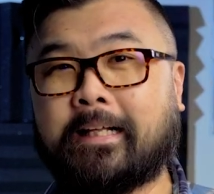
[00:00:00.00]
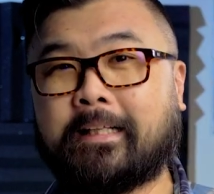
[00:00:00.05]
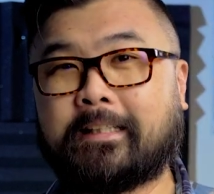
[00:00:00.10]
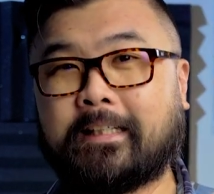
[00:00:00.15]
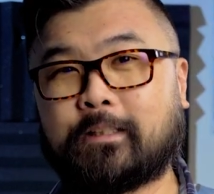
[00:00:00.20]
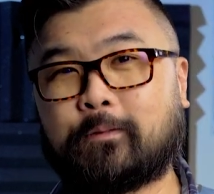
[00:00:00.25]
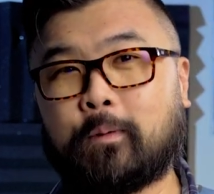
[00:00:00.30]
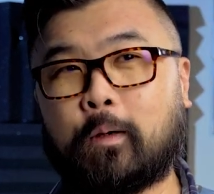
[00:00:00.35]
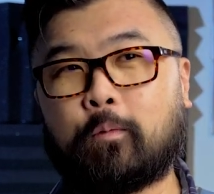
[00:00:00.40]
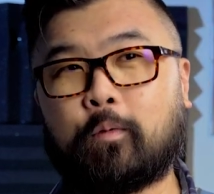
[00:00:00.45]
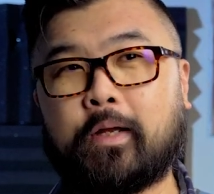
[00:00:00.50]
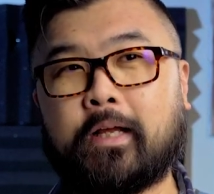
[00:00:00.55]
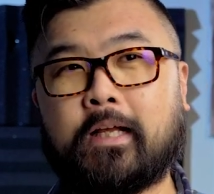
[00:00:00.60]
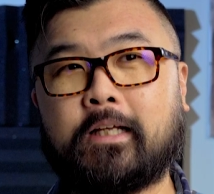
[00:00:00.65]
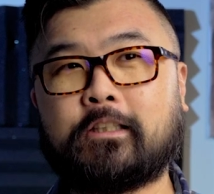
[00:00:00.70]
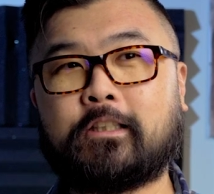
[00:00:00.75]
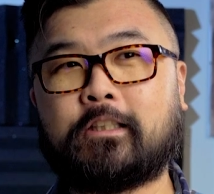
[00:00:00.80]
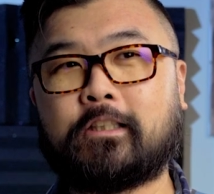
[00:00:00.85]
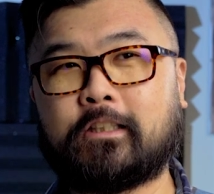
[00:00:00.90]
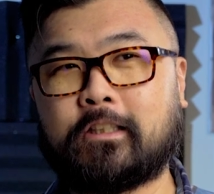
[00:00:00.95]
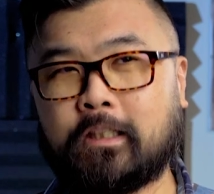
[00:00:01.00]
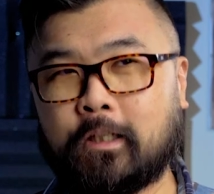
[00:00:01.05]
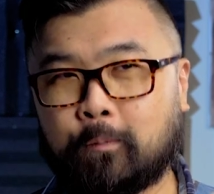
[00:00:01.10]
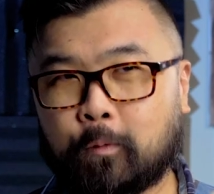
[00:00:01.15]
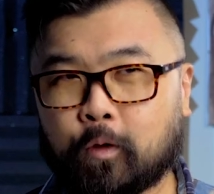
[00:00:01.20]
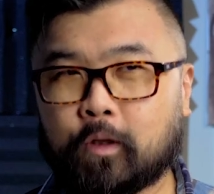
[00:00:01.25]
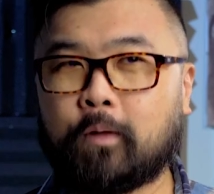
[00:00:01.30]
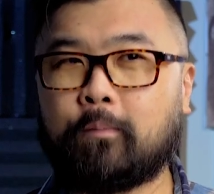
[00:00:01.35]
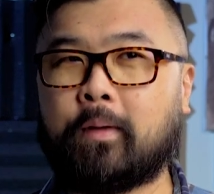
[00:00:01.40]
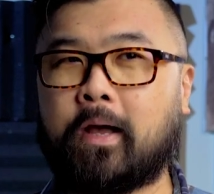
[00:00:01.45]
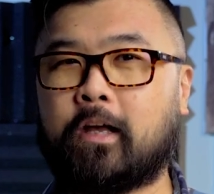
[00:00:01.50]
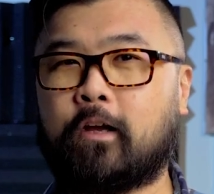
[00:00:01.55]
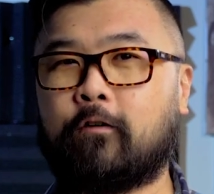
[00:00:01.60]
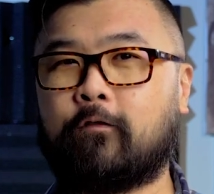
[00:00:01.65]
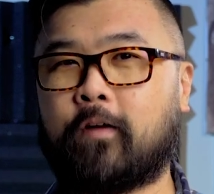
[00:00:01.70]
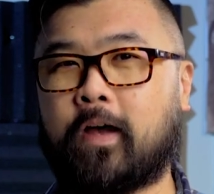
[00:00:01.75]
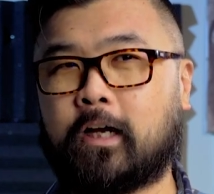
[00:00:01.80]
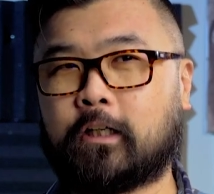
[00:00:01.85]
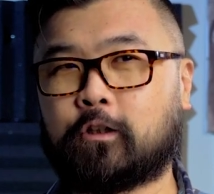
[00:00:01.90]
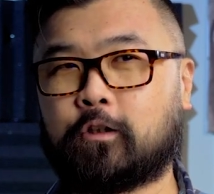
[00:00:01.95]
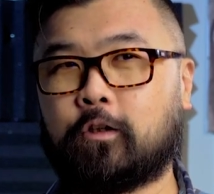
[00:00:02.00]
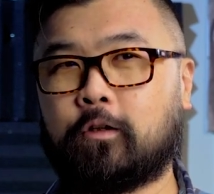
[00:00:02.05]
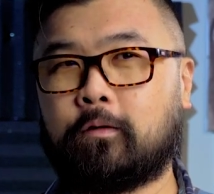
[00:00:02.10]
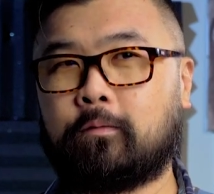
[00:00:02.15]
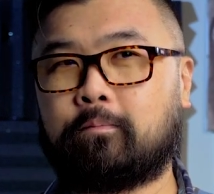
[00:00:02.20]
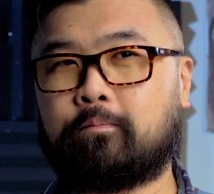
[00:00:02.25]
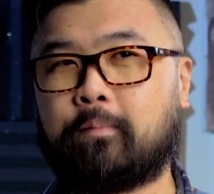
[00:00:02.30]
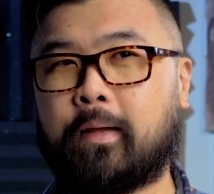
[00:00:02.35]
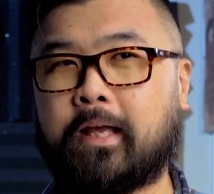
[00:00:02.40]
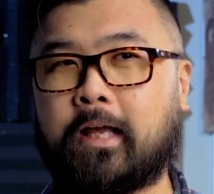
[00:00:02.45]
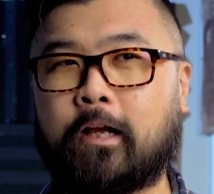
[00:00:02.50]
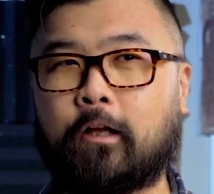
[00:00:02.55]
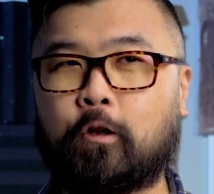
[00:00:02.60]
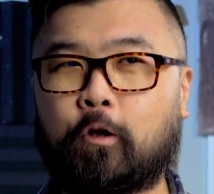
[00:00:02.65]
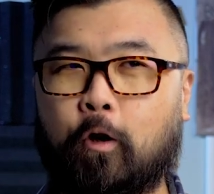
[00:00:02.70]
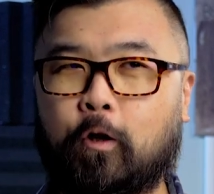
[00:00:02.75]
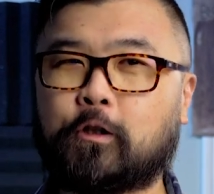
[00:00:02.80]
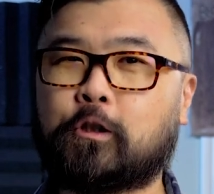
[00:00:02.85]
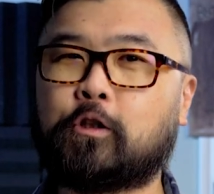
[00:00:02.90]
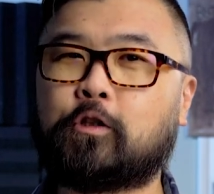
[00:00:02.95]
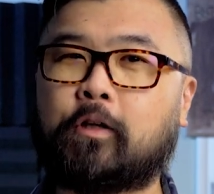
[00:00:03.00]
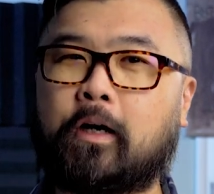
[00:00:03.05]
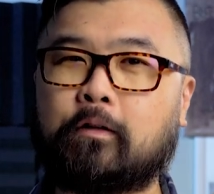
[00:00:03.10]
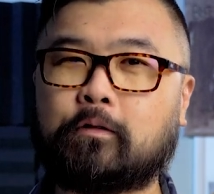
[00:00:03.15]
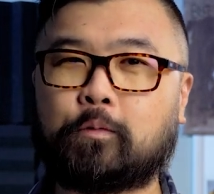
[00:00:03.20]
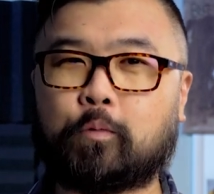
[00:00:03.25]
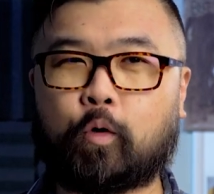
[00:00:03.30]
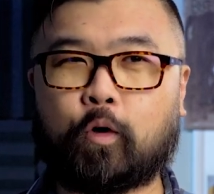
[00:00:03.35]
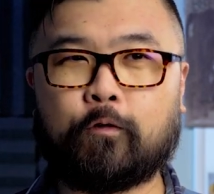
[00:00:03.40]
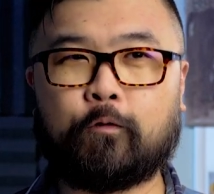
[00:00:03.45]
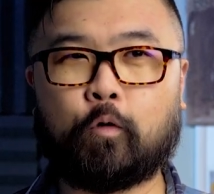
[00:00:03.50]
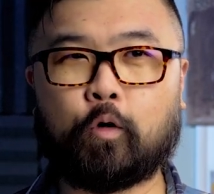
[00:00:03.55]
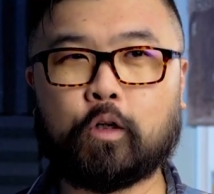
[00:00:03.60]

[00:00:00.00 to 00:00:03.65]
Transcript: This memory is cheaper to manufacture, making larger drives more